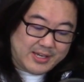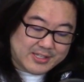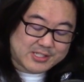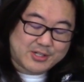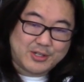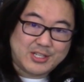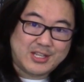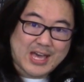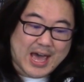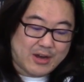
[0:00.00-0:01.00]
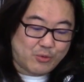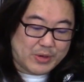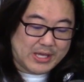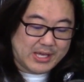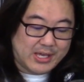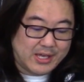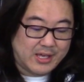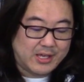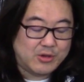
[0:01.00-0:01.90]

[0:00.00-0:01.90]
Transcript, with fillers: it's good that we,